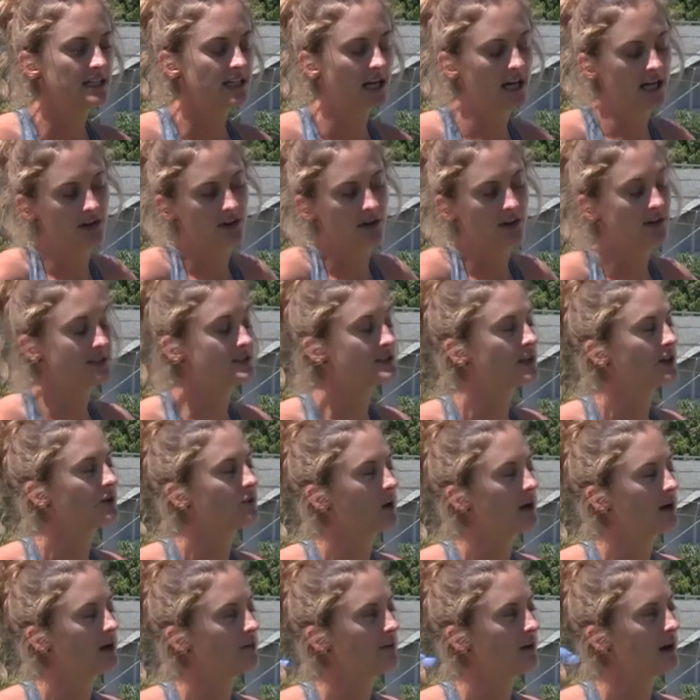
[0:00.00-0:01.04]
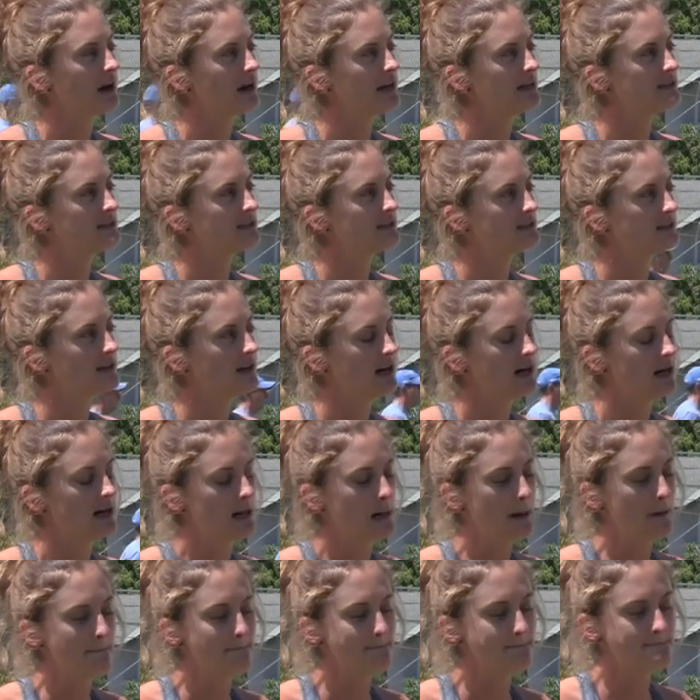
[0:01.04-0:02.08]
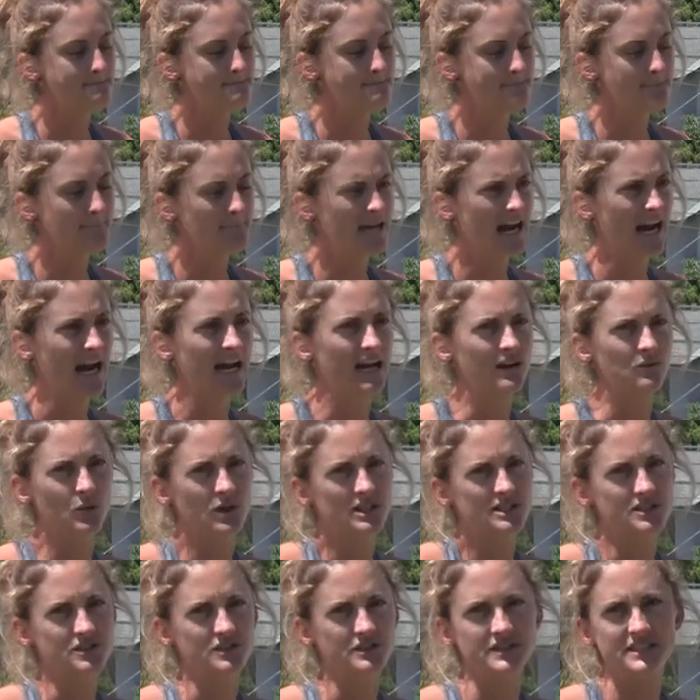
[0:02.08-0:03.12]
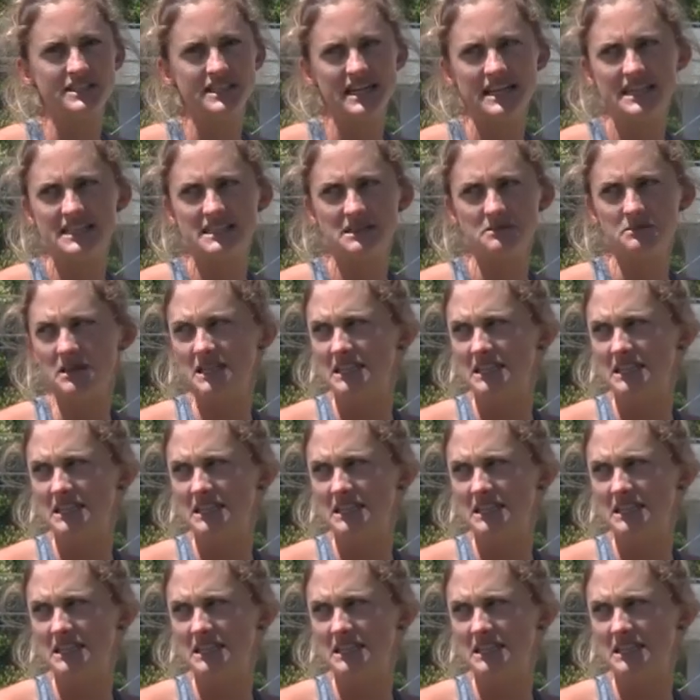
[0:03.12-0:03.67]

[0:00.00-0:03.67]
I don't know, that's a good way to race. Um, yeah, in Western states, I